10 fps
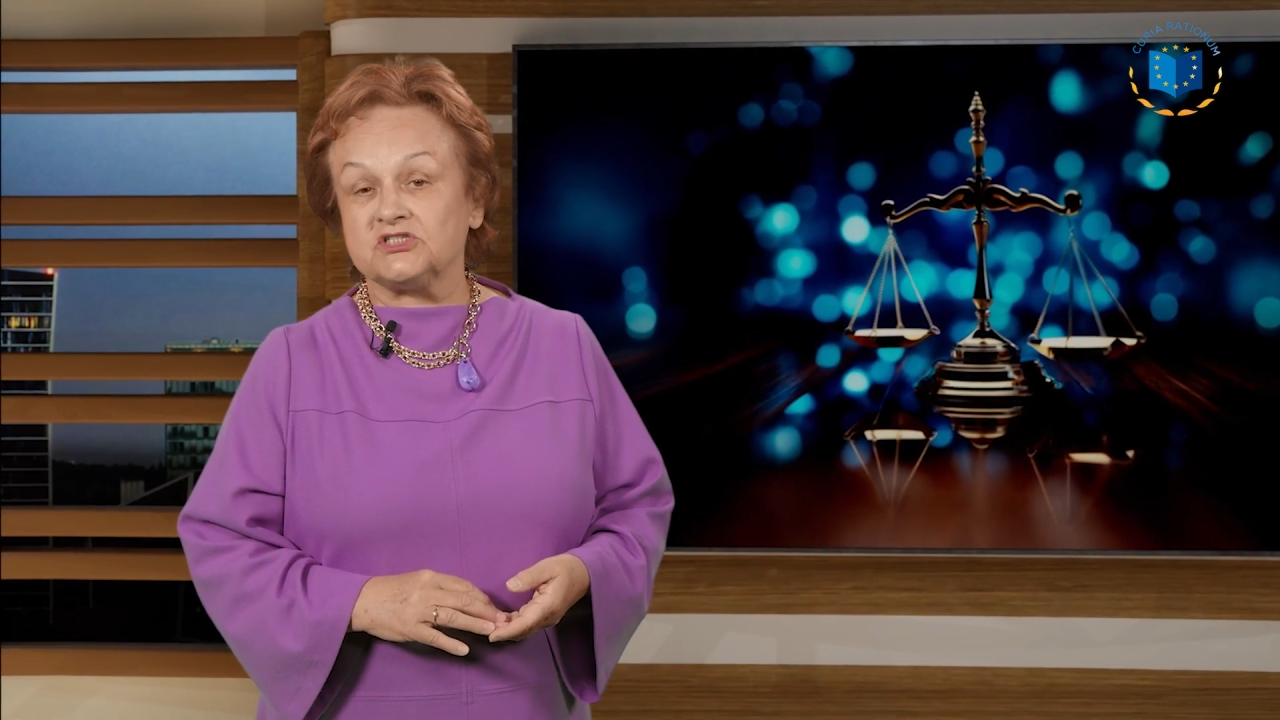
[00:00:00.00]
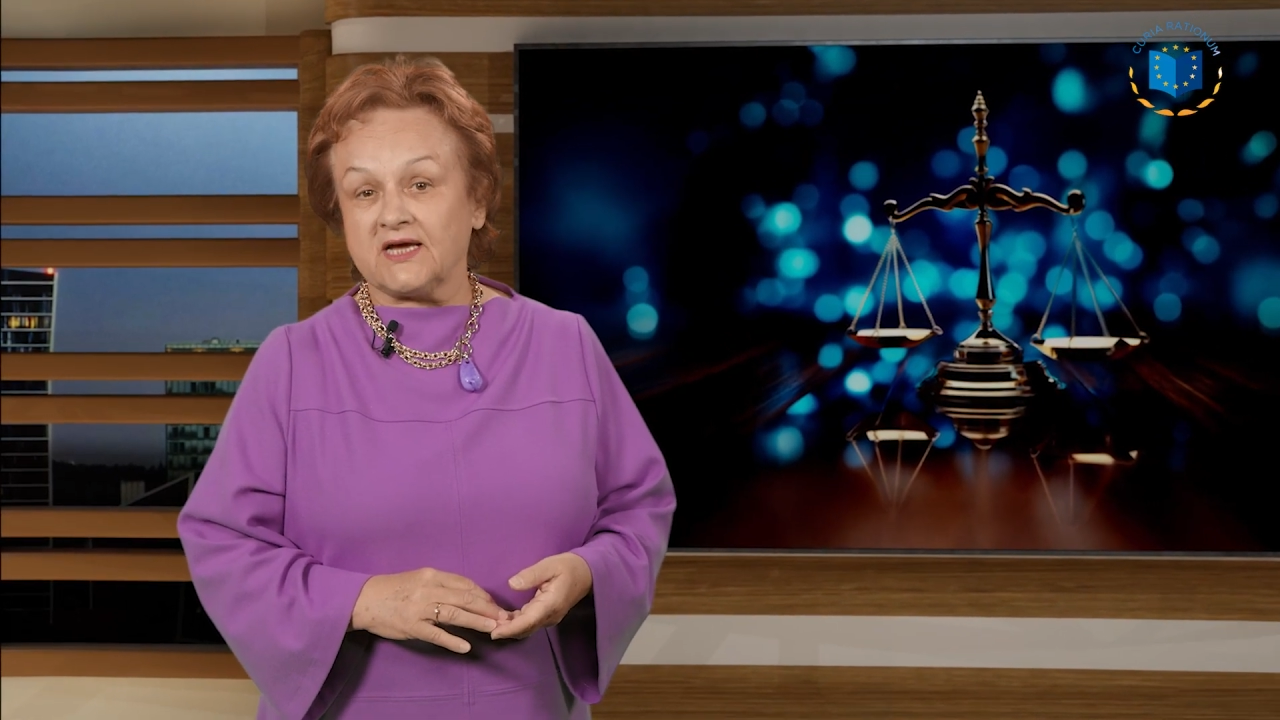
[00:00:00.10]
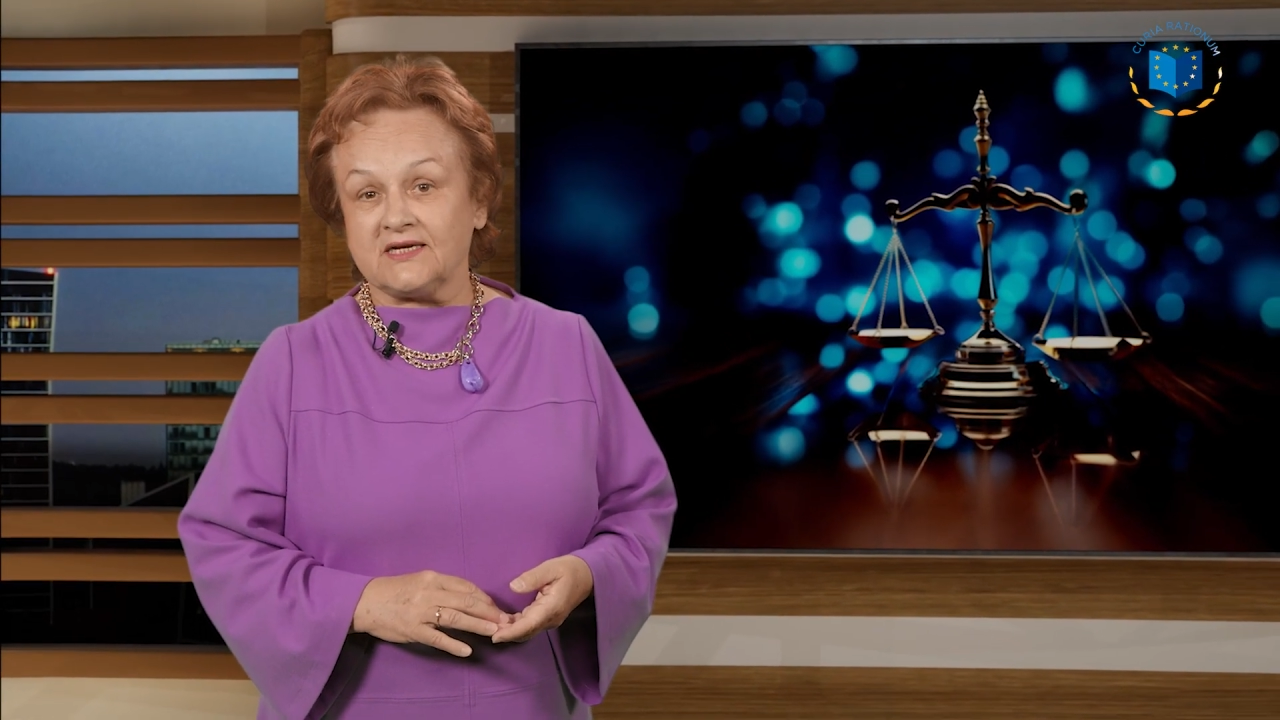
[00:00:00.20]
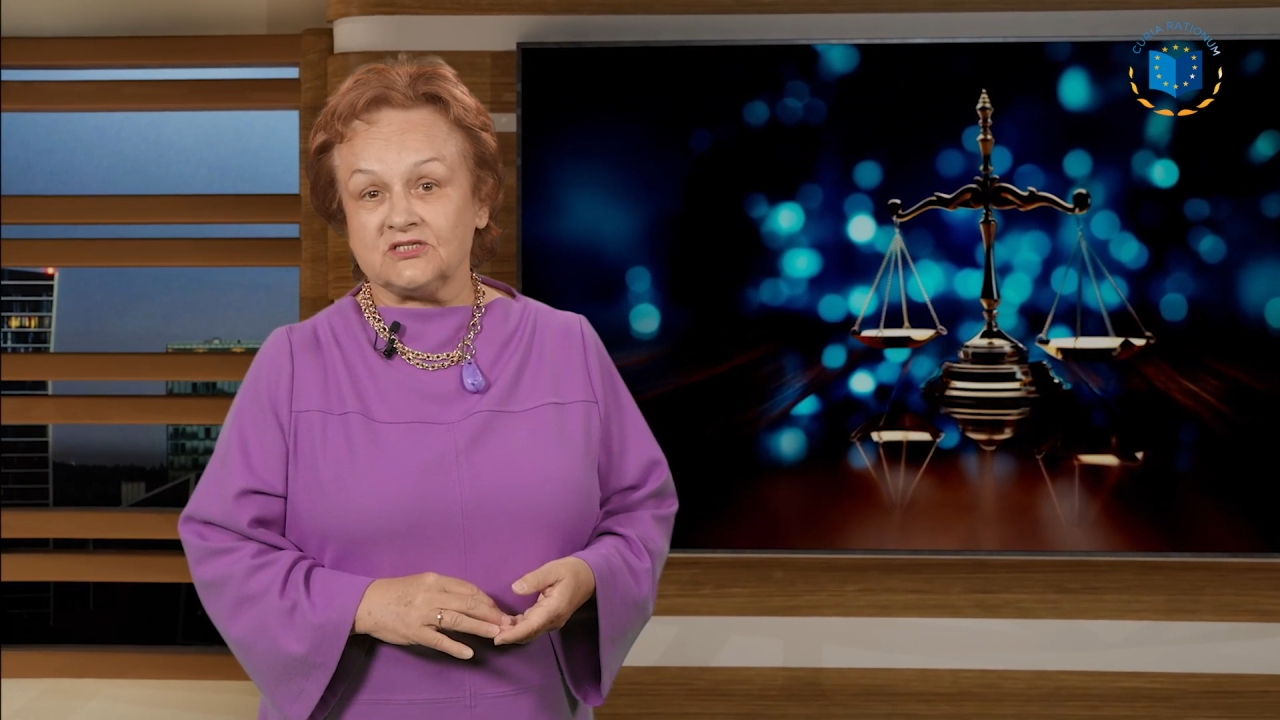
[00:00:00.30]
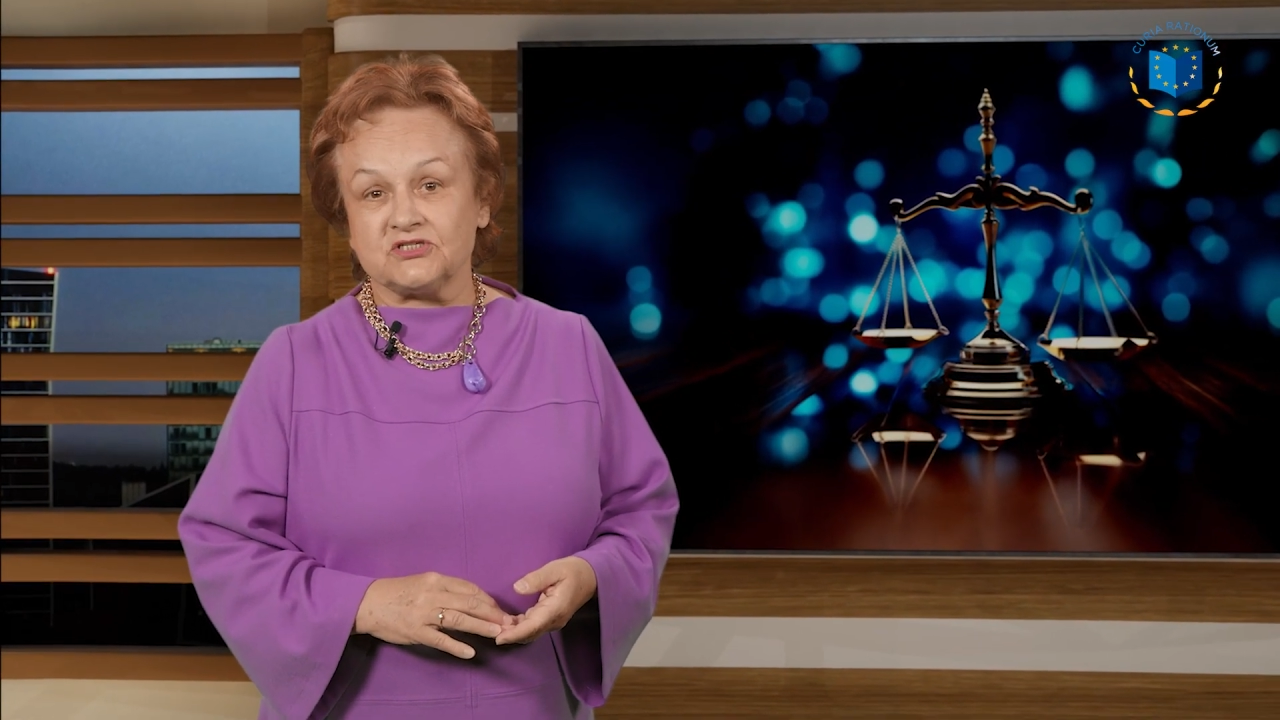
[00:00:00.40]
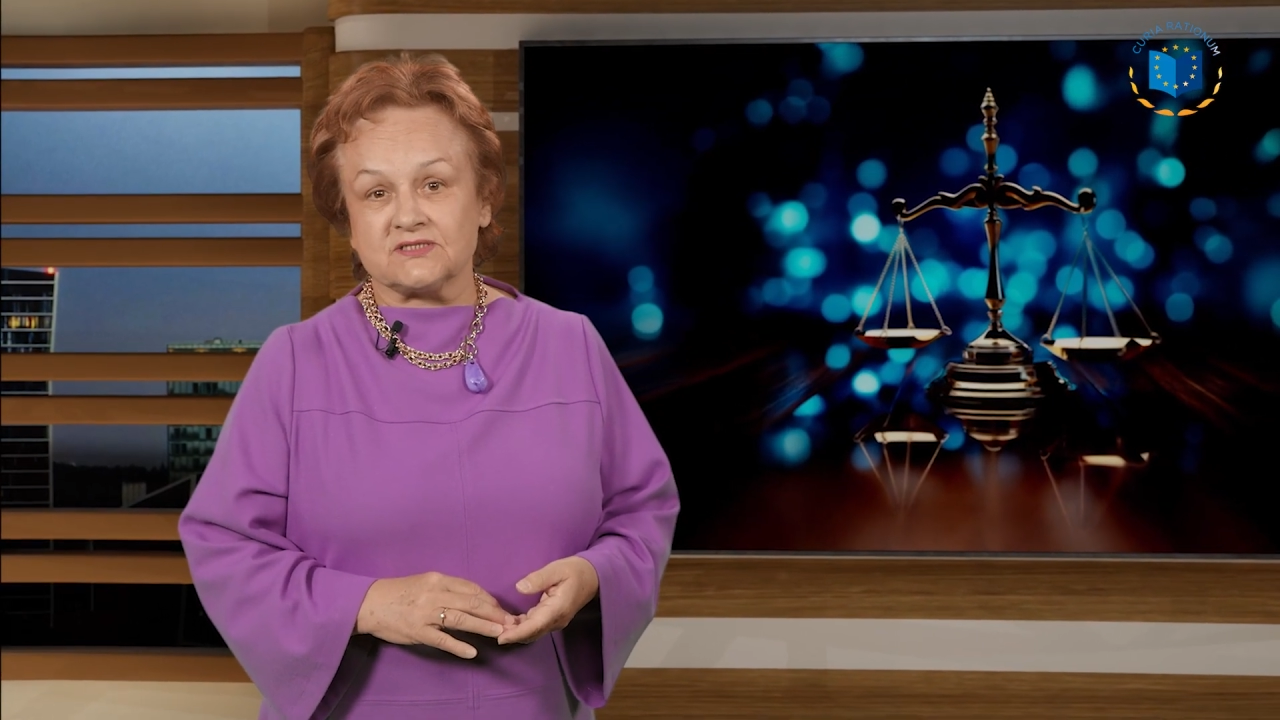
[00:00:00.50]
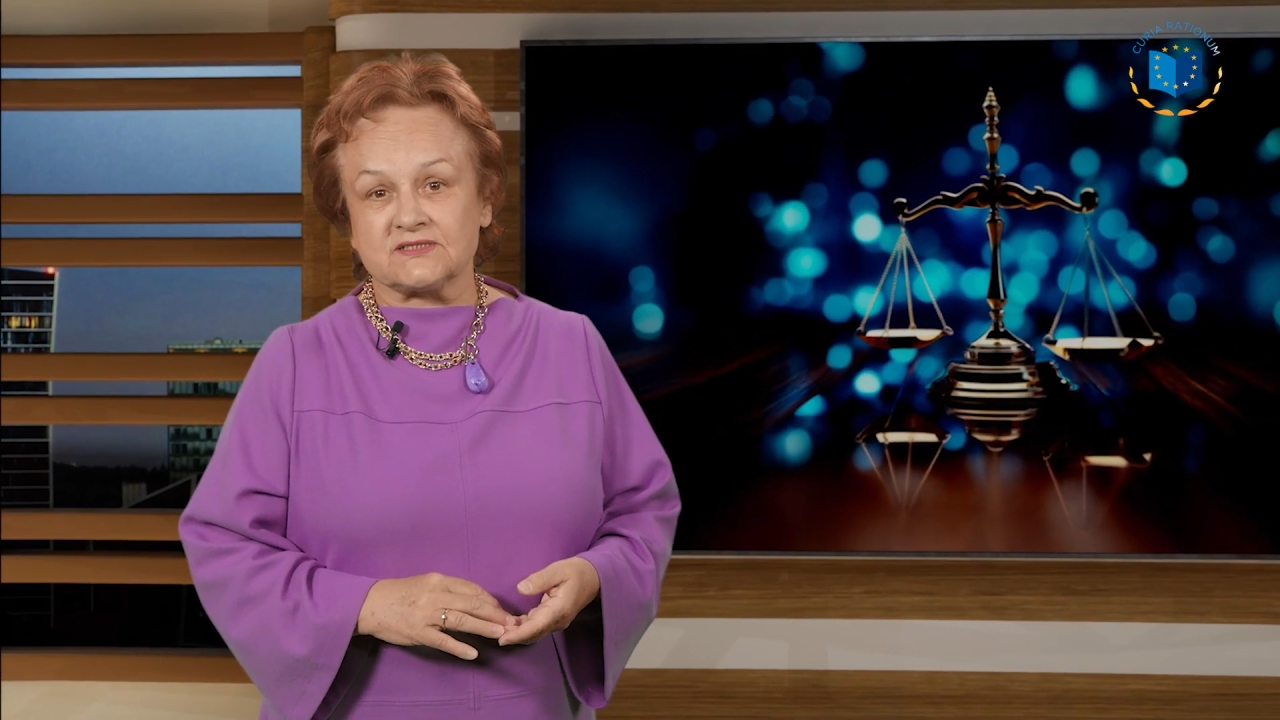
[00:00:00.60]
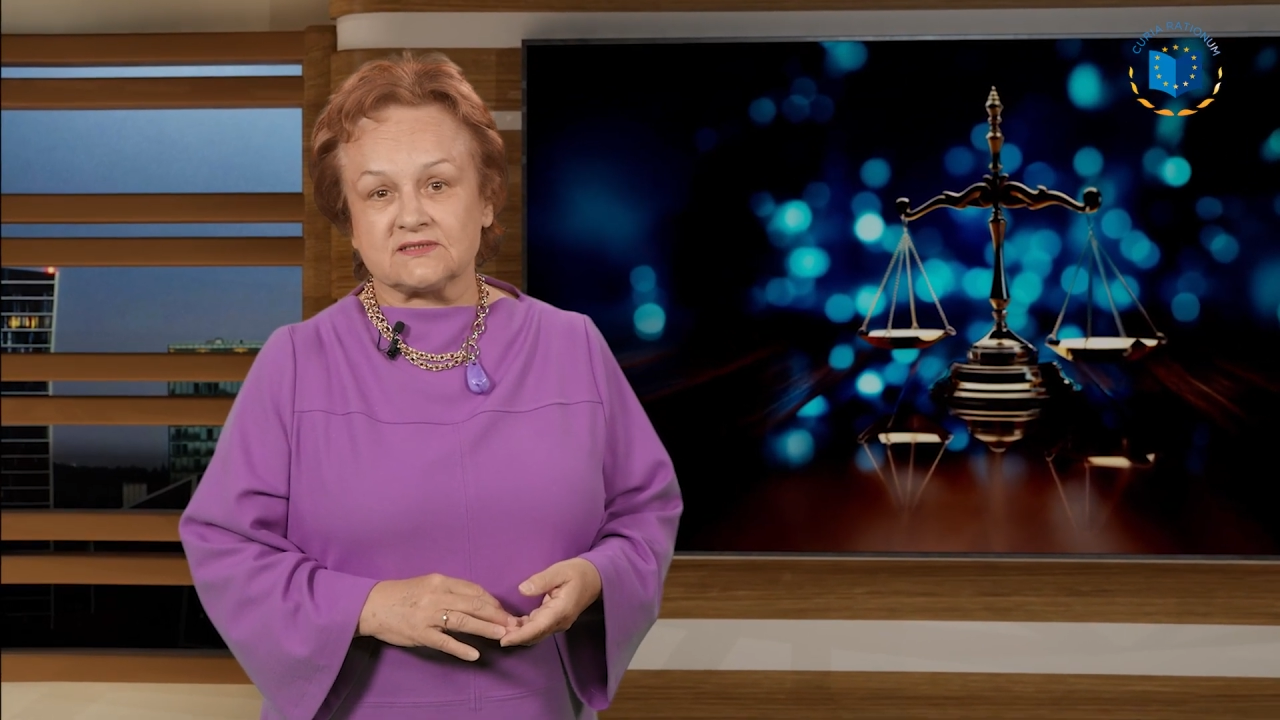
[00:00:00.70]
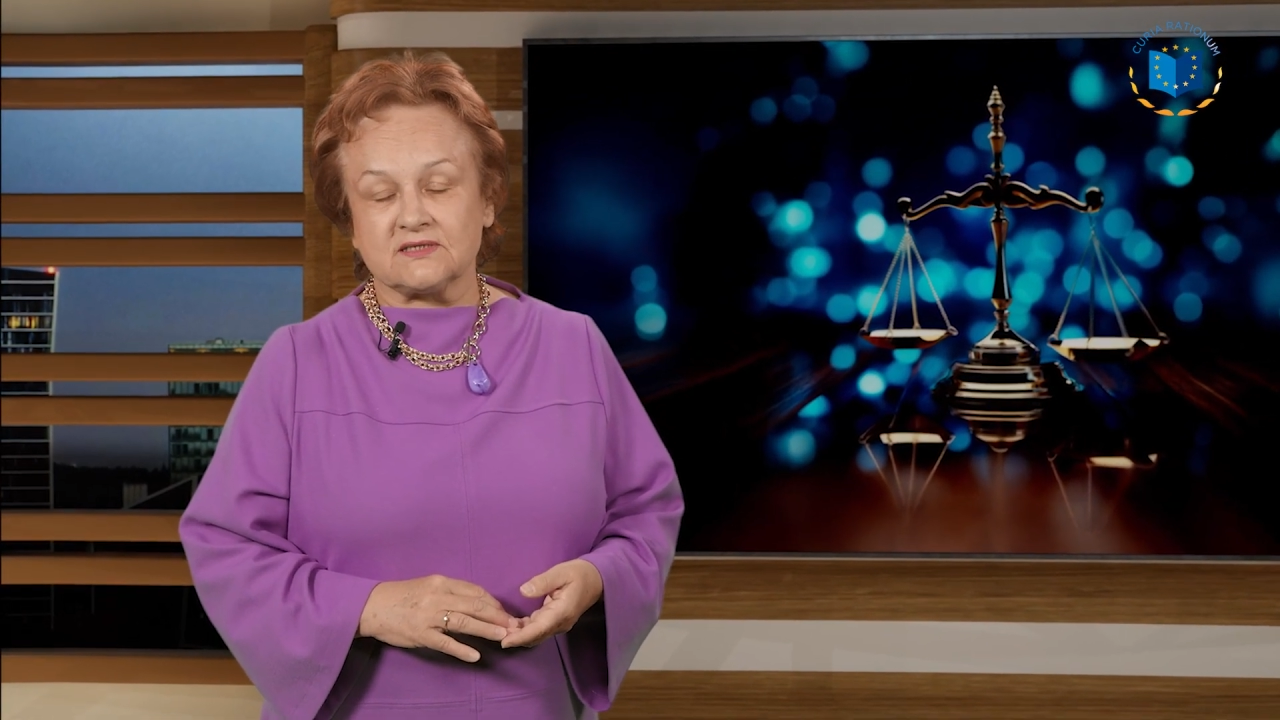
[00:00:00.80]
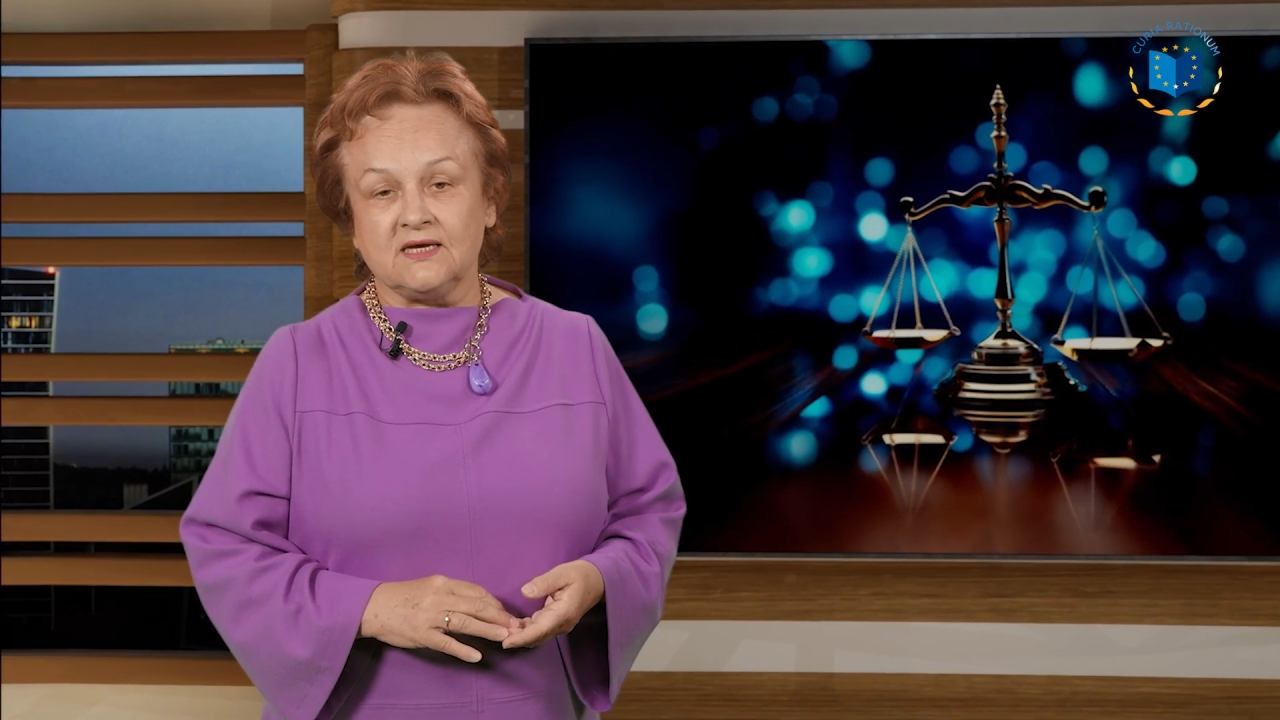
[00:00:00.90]

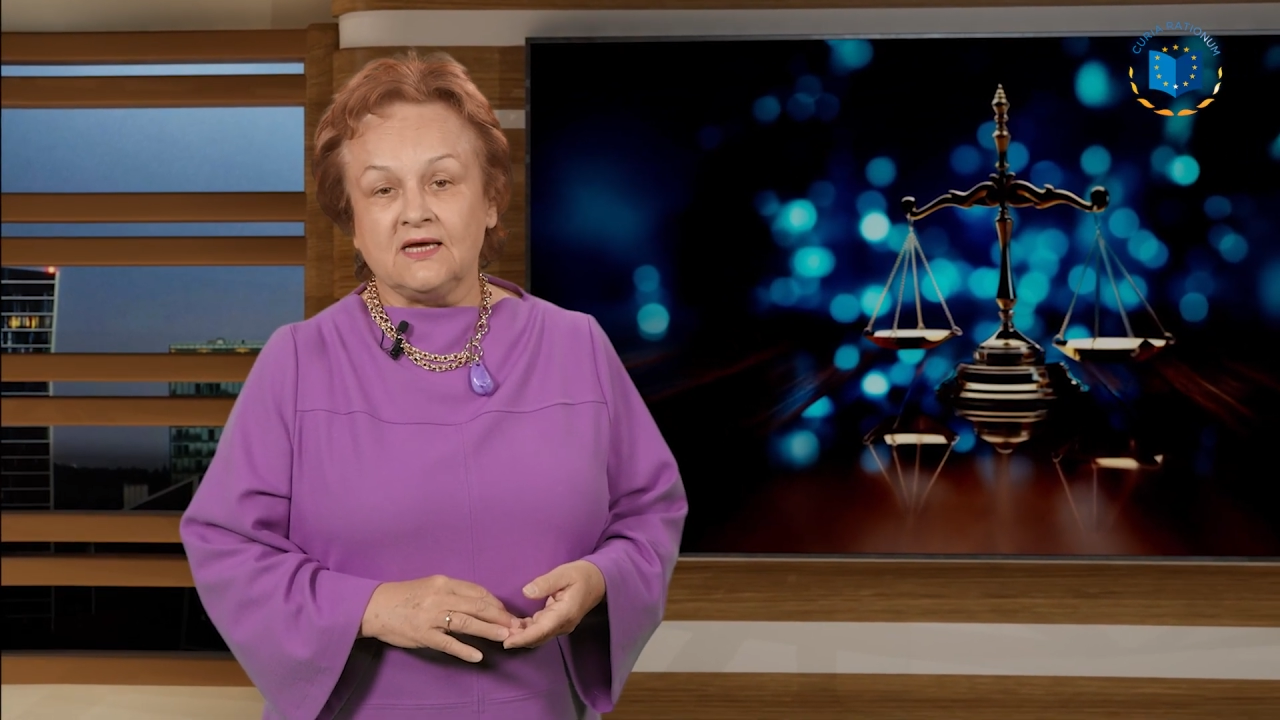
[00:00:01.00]
challenges.